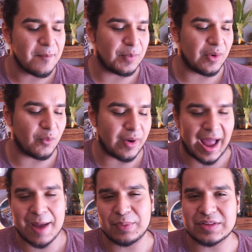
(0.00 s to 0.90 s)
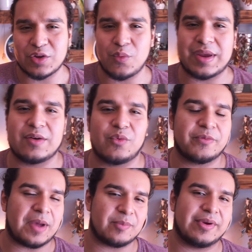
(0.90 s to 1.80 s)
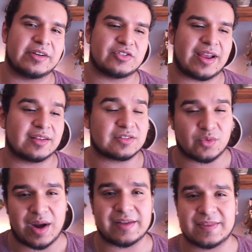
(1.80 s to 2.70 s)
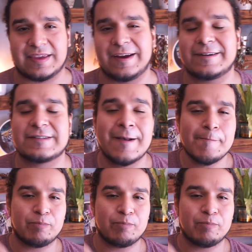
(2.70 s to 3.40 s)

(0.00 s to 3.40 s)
But what I've been doing with my bearded dragons throughout the years